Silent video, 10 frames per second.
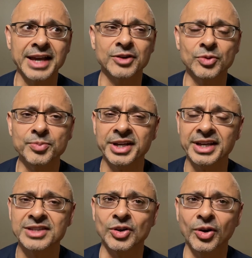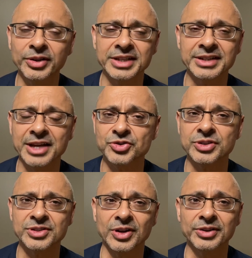group that gets all the attention
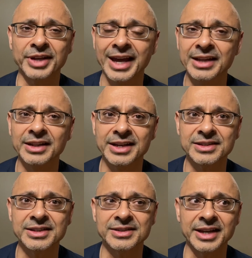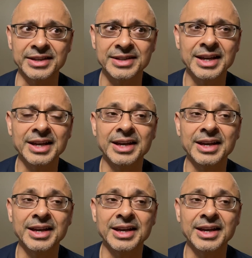and all the headlines these days